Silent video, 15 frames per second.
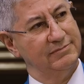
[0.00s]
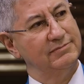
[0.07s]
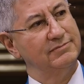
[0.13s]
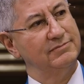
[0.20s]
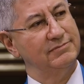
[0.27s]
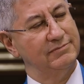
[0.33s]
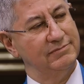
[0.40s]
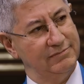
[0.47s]

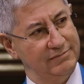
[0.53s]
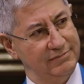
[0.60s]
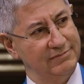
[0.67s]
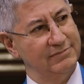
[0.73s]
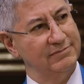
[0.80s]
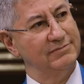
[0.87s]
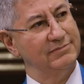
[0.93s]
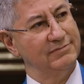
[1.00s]
Okay.
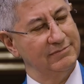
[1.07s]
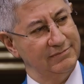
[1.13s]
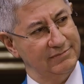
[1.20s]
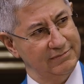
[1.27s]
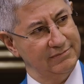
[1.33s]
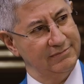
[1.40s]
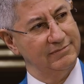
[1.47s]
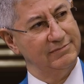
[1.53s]
And
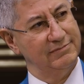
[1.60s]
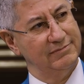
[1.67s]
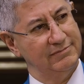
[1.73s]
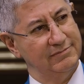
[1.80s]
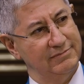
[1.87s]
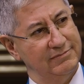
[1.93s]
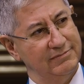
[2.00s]
I think most